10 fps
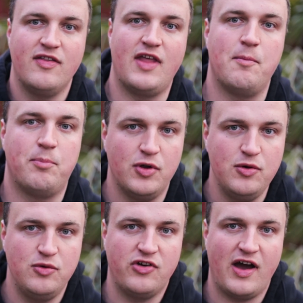then
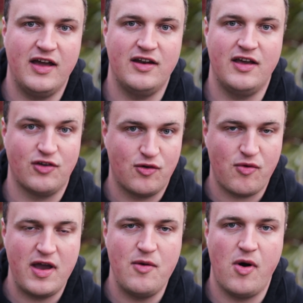Blue Giant is a
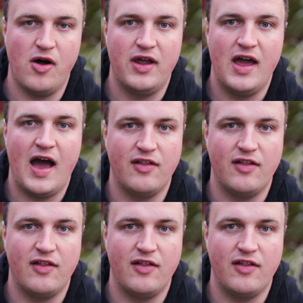great one,